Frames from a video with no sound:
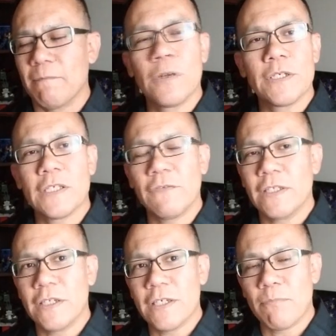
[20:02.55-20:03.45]
or the stuff
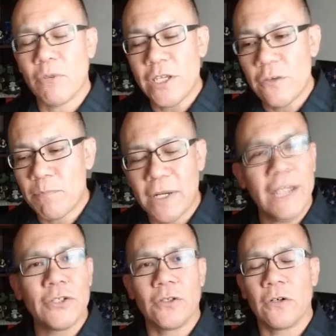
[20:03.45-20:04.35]
that doesn't bring you
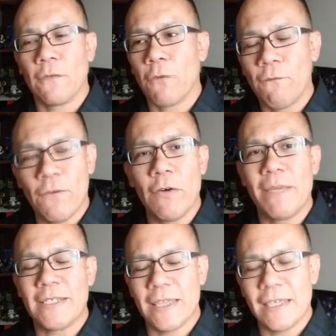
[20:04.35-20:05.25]
pleasure or
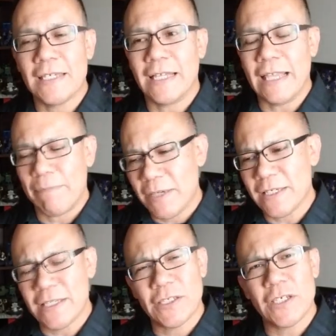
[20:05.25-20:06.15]
fulfillment and things like that,
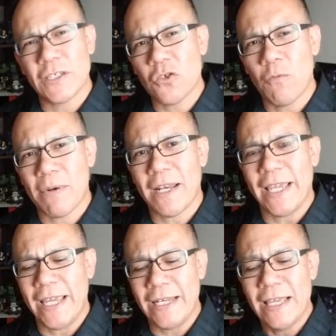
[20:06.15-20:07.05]
because it's just so
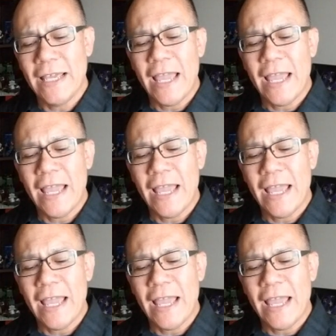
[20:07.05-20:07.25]
plain.